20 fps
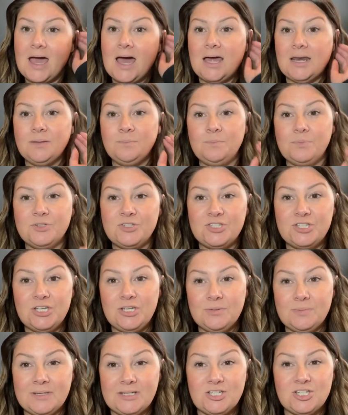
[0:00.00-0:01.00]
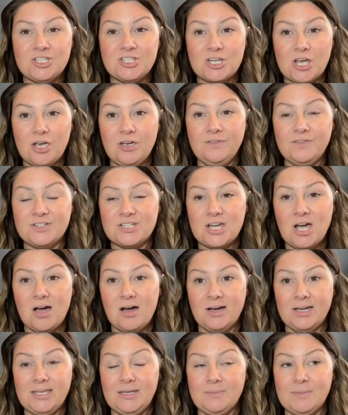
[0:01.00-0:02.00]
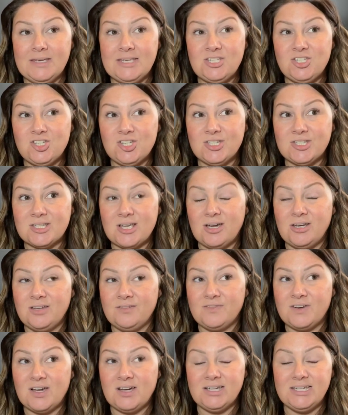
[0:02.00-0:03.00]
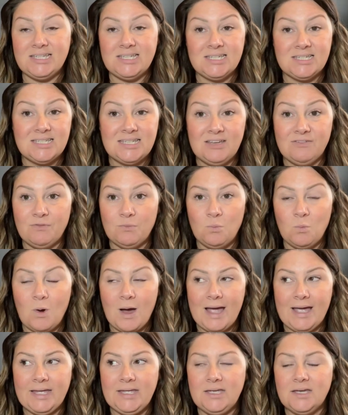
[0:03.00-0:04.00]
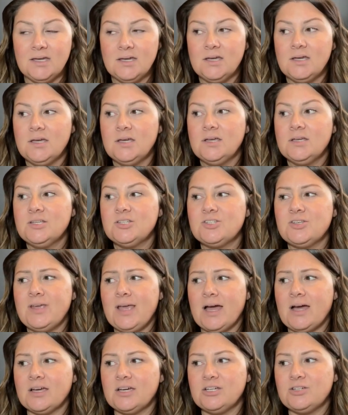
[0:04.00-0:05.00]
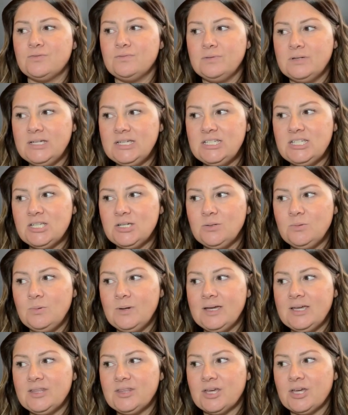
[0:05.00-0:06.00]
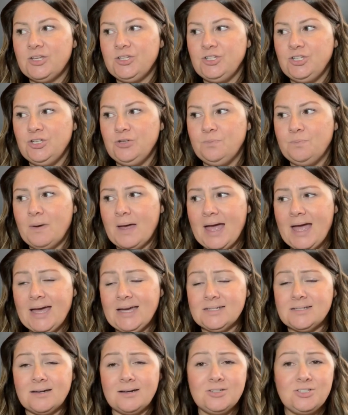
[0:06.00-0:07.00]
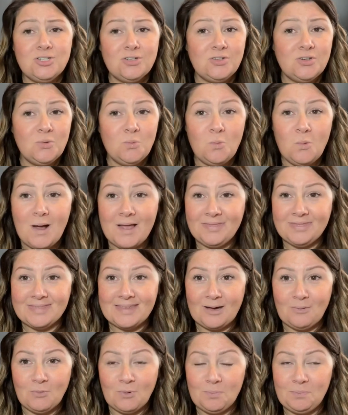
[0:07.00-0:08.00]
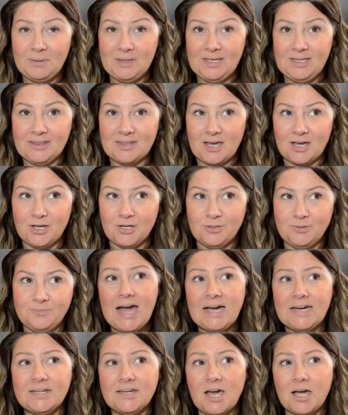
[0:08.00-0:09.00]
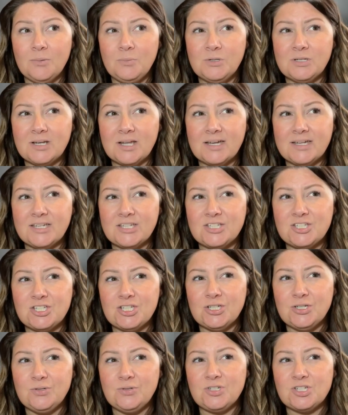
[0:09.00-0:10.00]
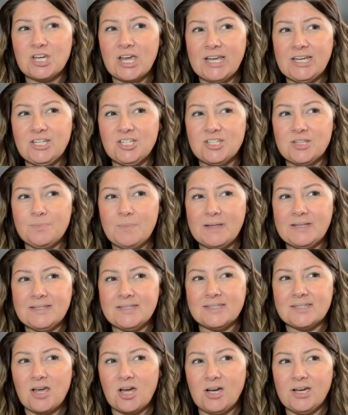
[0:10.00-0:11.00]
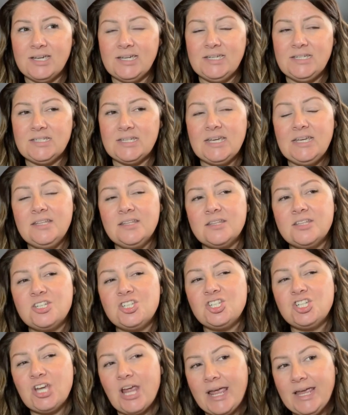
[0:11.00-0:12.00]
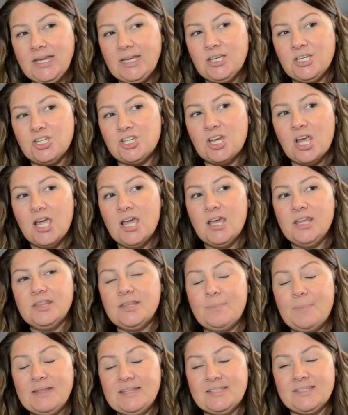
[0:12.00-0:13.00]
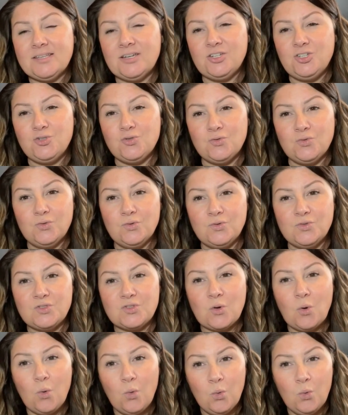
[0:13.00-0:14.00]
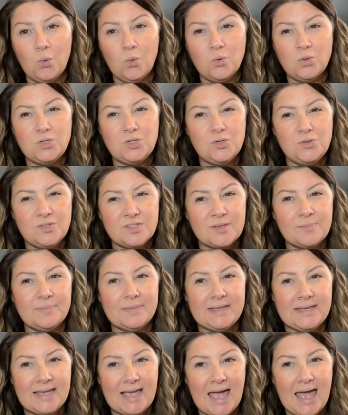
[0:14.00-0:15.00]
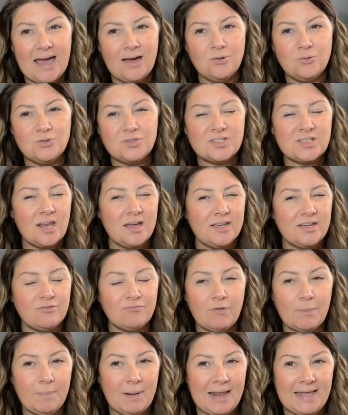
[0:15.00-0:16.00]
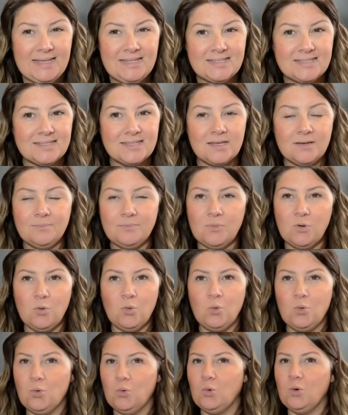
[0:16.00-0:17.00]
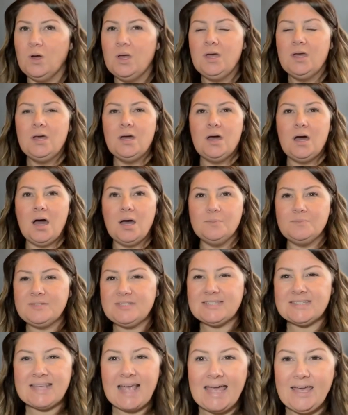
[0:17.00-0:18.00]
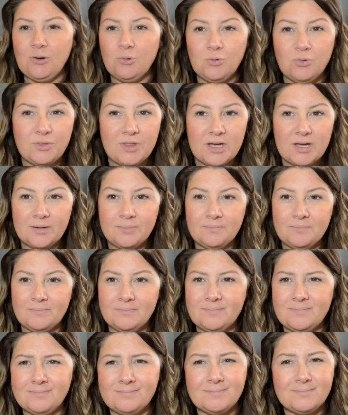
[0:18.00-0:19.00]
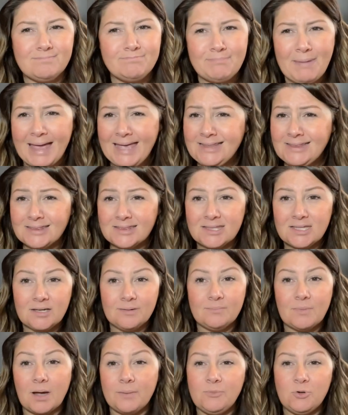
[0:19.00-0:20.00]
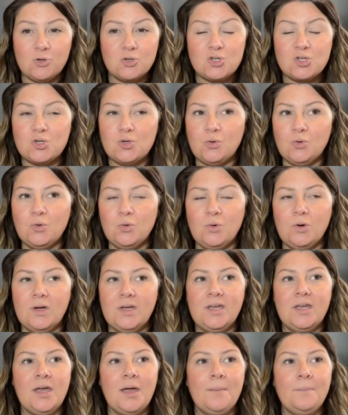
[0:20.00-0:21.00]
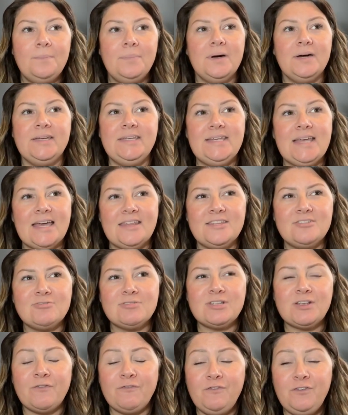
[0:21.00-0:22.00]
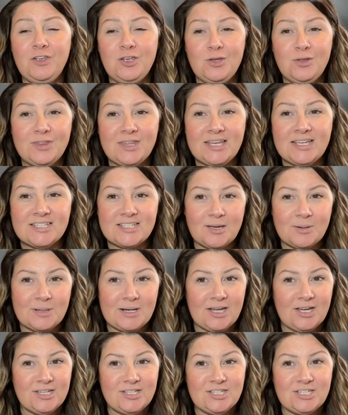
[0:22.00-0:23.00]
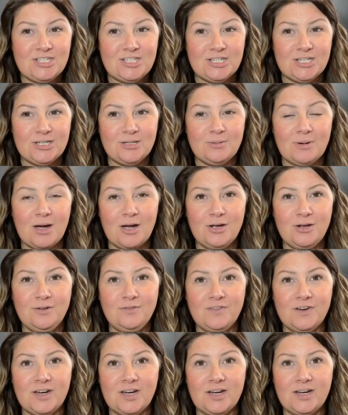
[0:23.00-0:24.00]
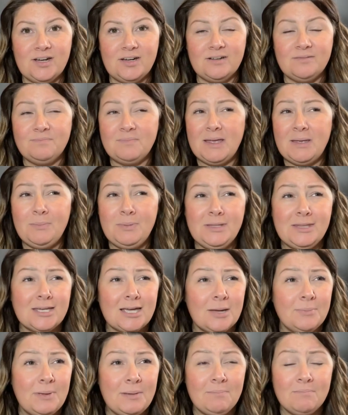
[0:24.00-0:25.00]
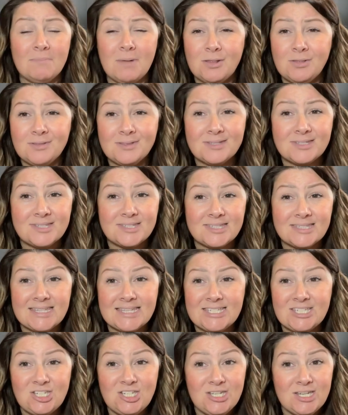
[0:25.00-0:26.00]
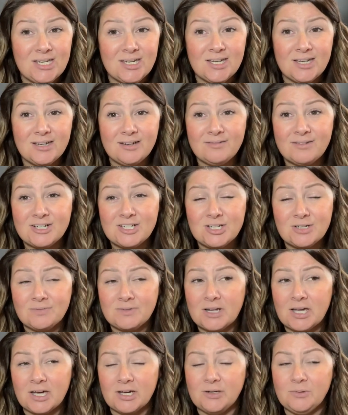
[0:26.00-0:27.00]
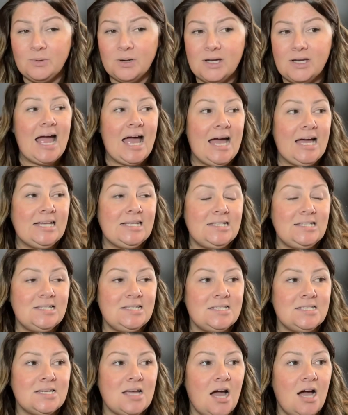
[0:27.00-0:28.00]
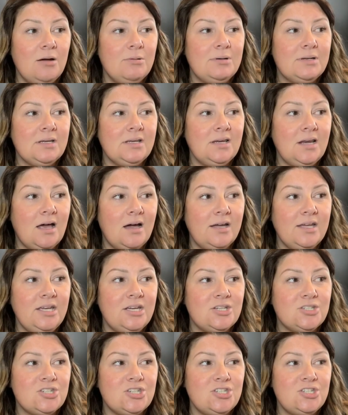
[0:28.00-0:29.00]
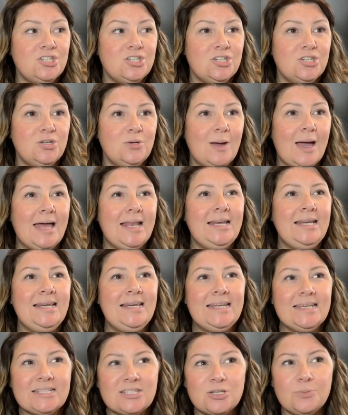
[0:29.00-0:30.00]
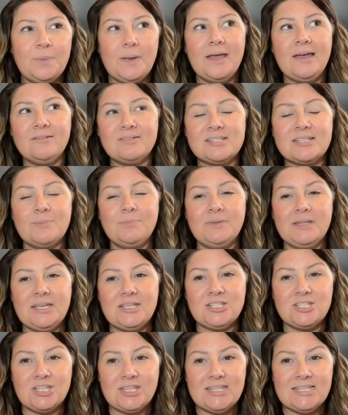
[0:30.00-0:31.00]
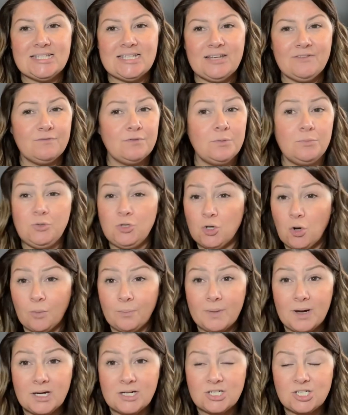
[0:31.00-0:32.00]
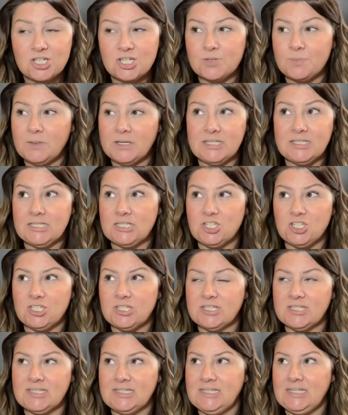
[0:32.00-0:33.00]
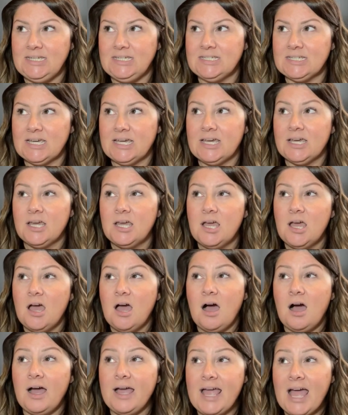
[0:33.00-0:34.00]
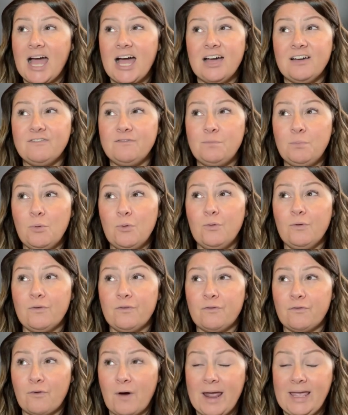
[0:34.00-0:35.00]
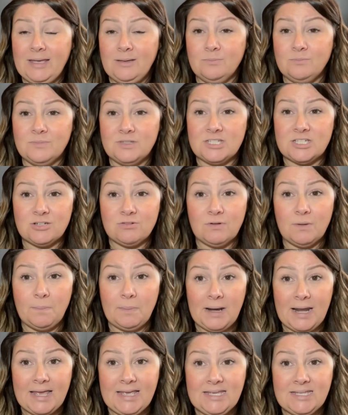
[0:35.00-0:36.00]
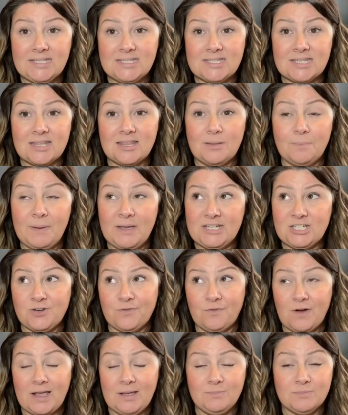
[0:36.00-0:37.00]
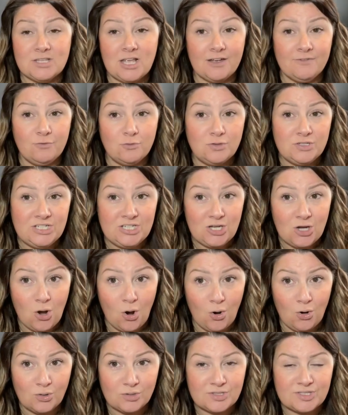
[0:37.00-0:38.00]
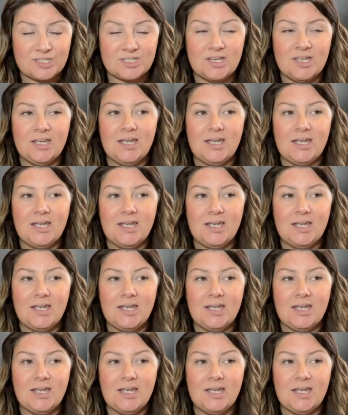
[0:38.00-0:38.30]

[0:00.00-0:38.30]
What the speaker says: And I'm presuming just over time, it's just kind of like given way. So yeah, I could redo with a new bed. I don't know when that will be though. And I would like to change the bedside, either change the bedside drawers or do something else, like replace them or upscale them, paint them. I'm not sure. But yeah, there's a few things I would like to do over maybe the coming months, this year, I don't know. And I would like to do a little bit of something to this living room, not much, because it just doesn't need it. I have bought frames to replace the picture frames that I've already got.